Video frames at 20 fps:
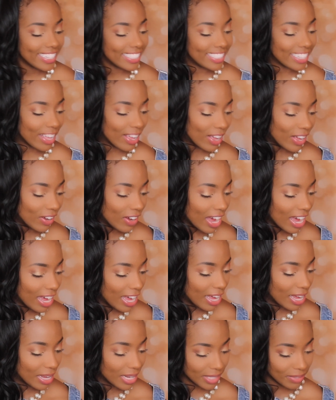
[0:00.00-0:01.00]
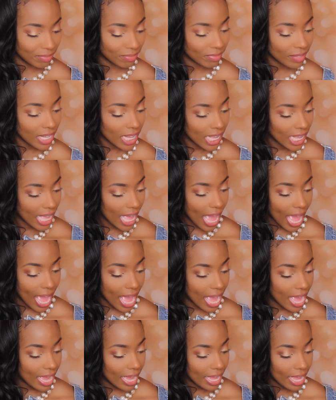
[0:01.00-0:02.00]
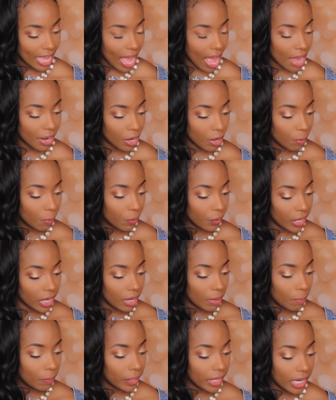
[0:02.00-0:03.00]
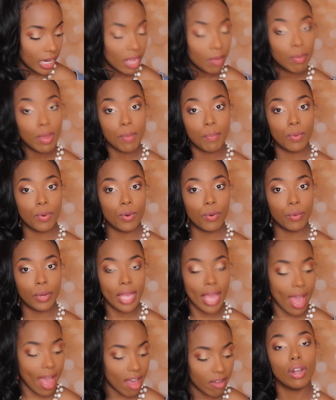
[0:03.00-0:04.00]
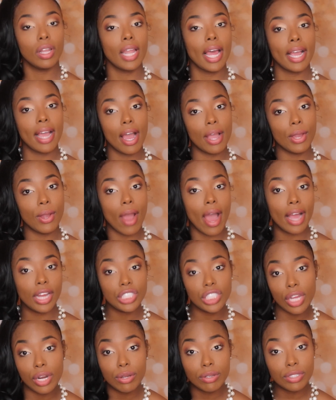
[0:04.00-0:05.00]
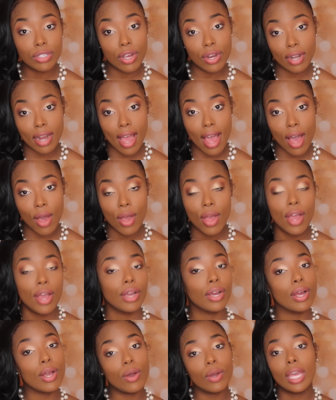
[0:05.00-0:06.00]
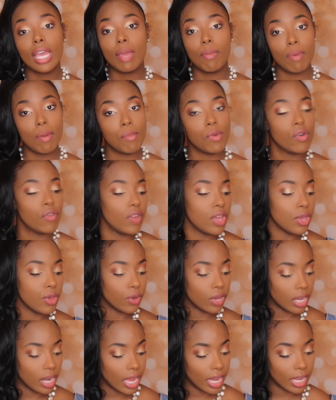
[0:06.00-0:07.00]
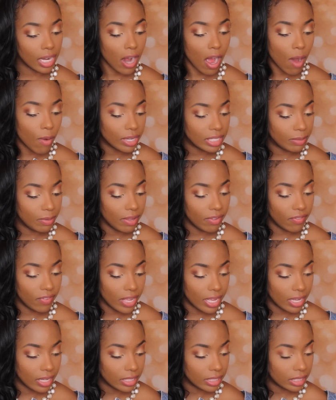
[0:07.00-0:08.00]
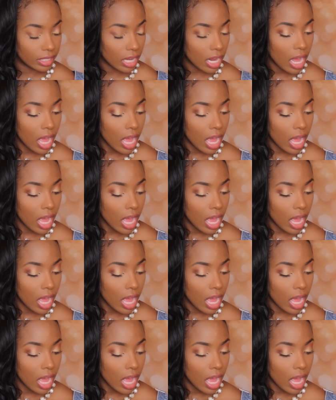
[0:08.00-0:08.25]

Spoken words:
So hey, I know plenty of people we have, I like how your eyeshadow turned out. Girl, keep it moving. It can always be fixed.